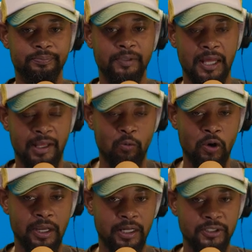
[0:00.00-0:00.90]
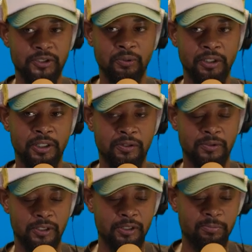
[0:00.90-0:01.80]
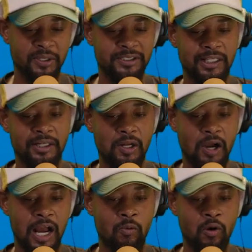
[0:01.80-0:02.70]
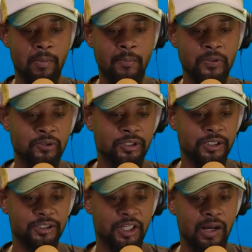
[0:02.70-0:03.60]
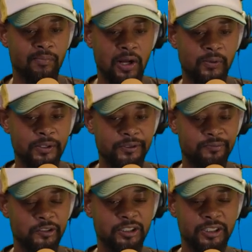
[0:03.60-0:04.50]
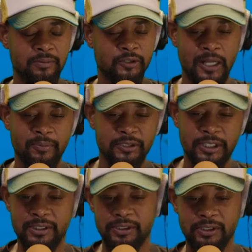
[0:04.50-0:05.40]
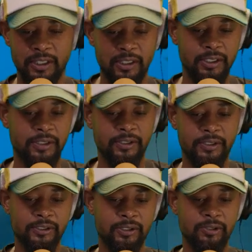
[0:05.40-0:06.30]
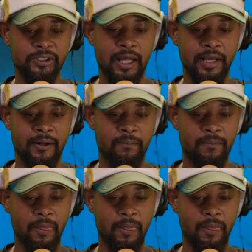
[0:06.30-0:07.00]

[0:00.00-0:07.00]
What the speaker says: like working in the studio, because I know how I want my music to come out in some type of sense. So it's like,